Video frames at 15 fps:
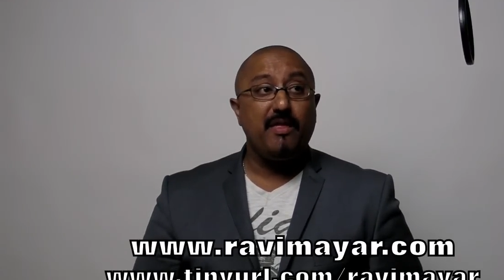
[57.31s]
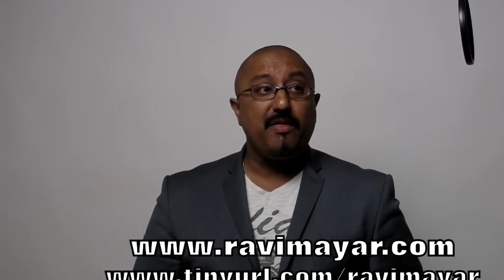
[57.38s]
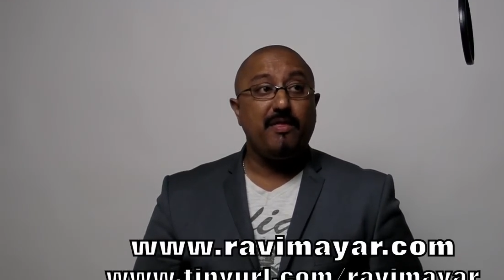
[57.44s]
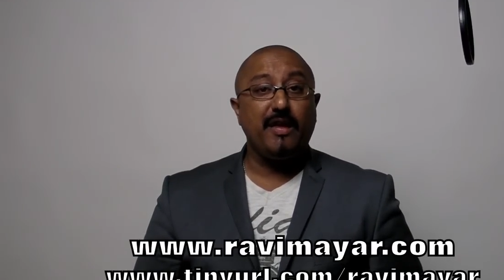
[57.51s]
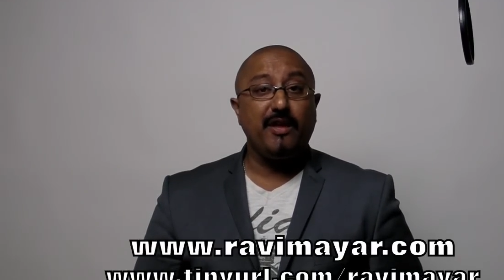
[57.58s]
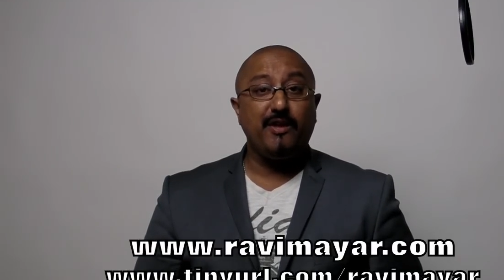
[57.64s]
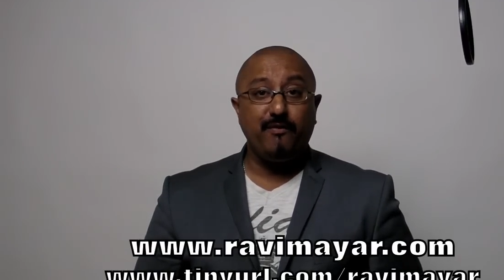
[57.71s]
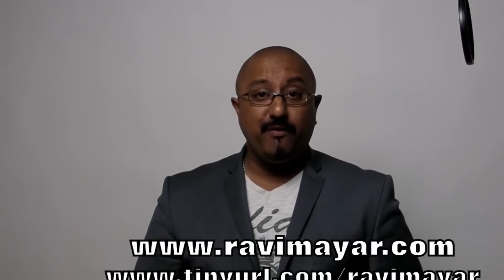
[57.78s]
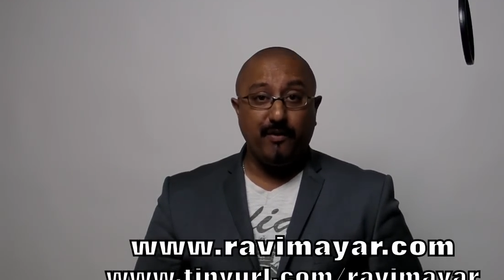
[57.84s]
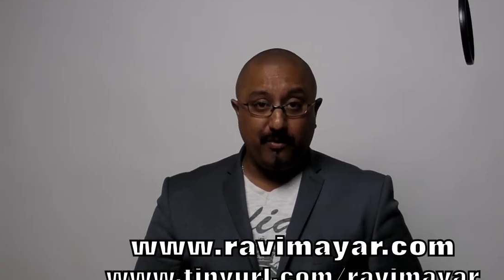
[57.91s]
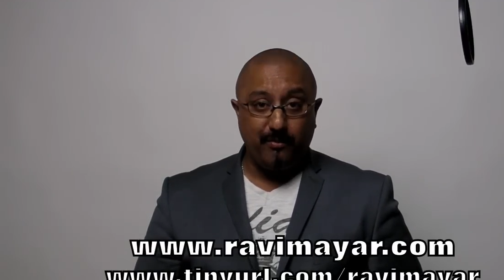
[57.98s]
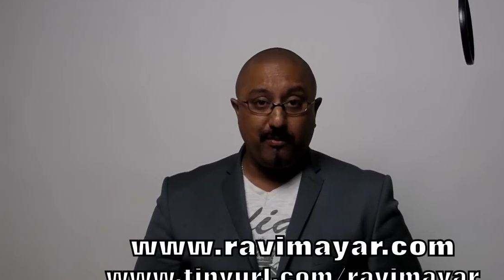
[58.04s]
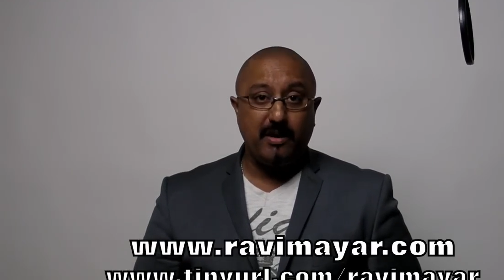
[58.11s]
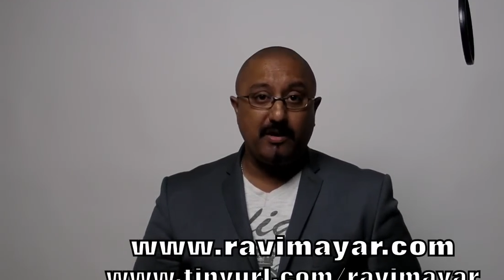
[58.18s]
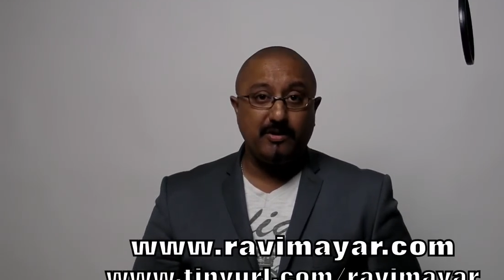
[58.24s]
Thank you very
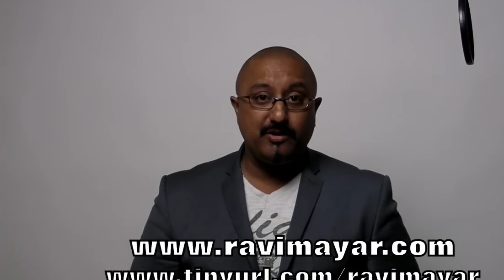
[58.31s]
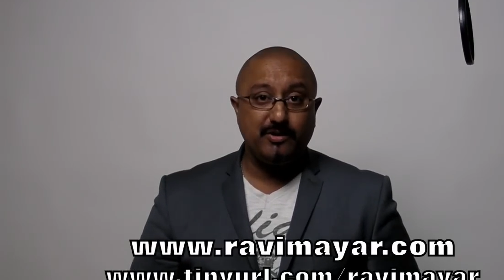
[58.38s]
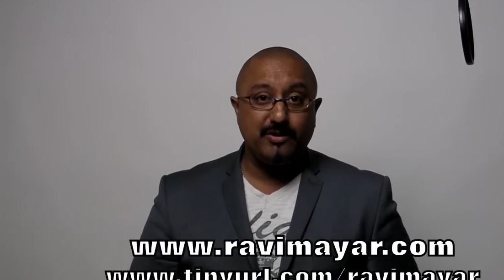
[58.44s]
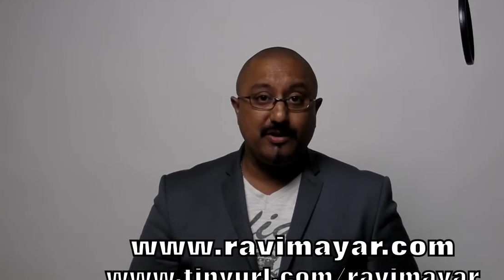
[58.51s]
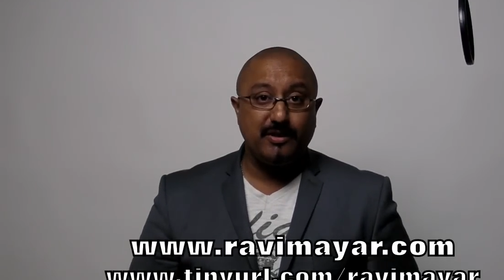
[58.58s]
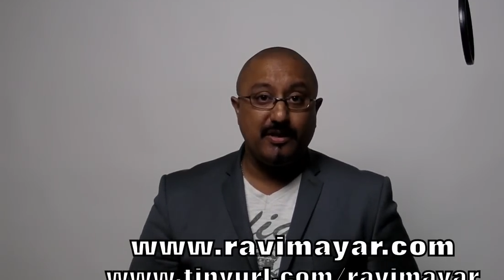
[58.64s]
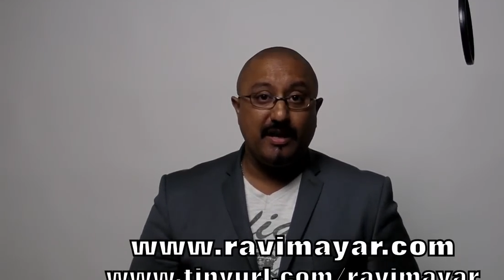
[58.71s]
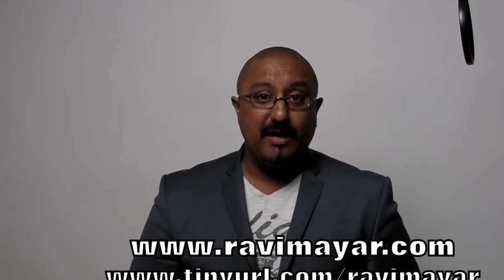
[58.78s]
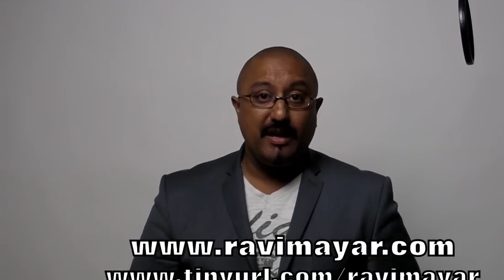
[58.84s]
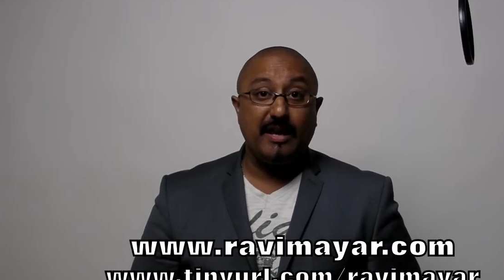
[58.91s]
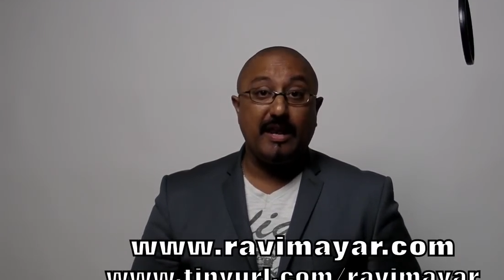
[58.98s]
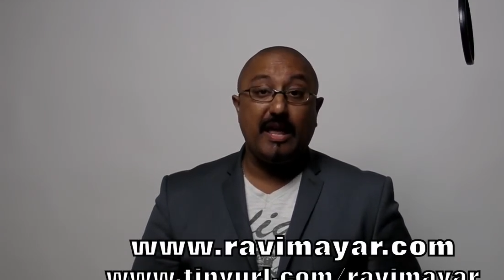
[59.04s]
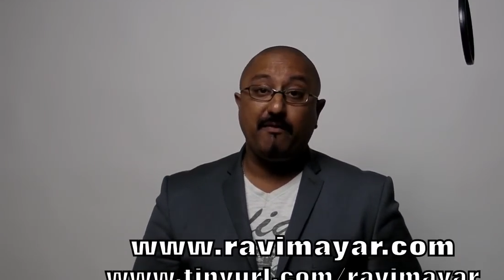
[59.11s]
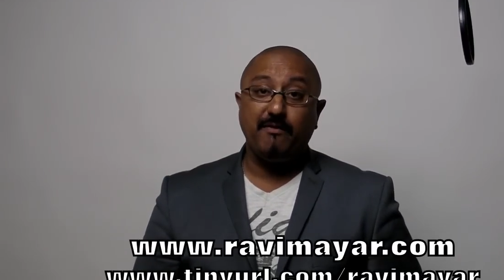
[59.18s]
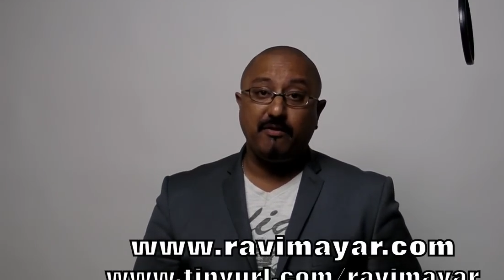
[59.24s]
much, and
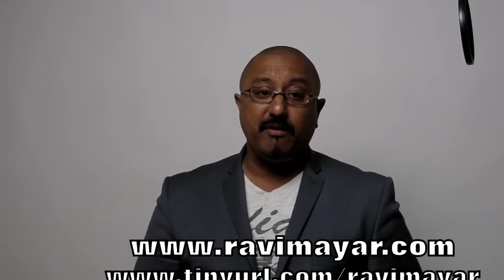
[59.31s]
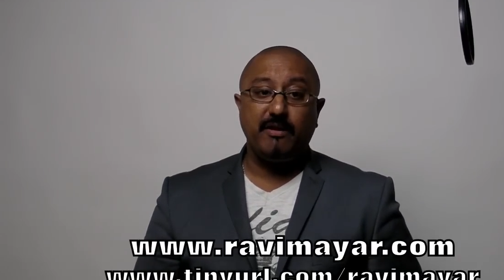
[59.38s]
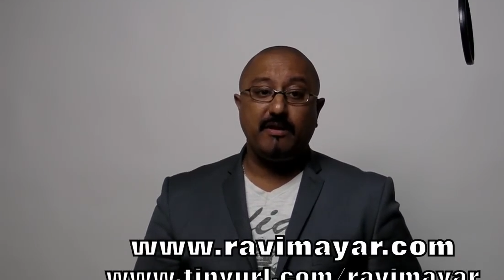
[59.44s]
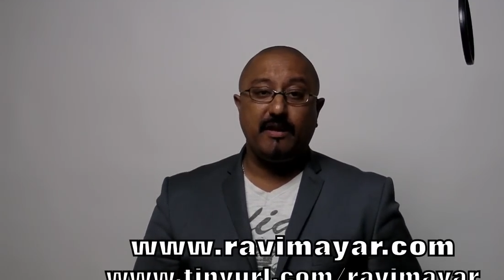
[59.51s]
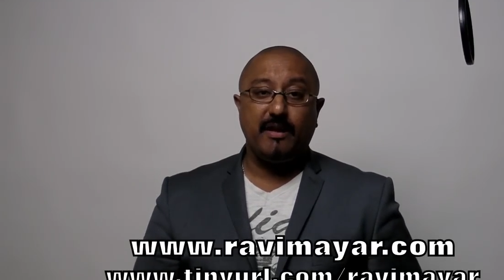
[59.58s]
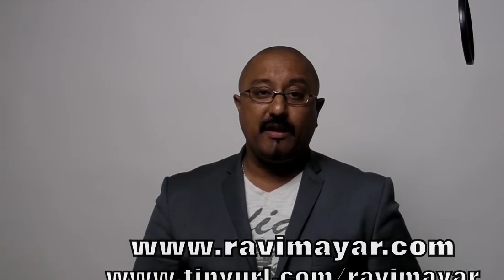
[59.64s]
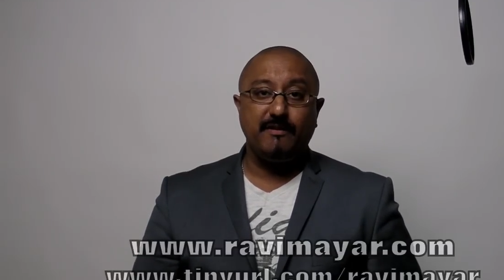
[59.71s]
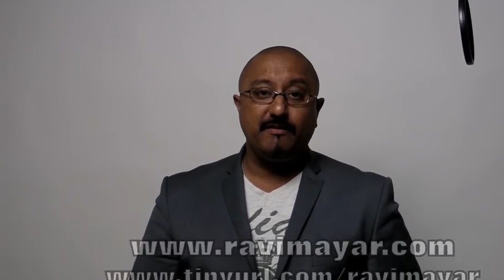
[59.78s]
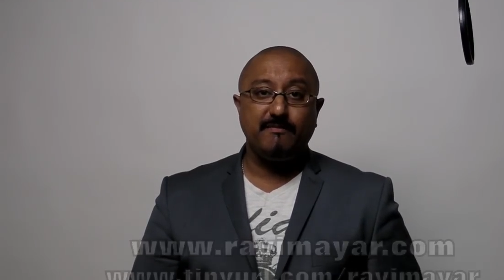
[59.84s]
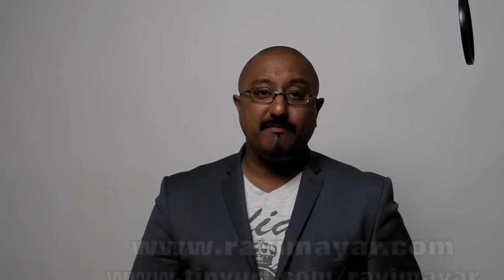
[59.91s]
have a great day.